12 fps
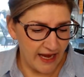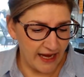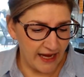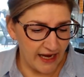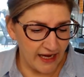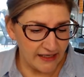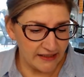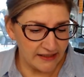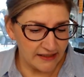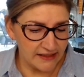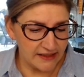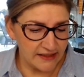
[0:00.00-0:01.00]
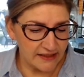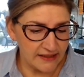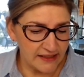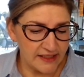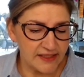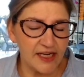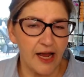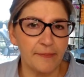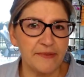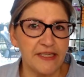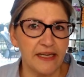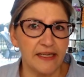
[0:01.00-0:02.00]
And he
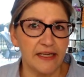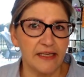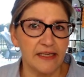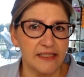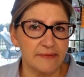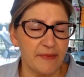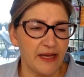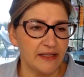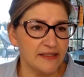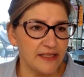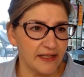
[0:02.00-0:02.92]
stopped taking his meds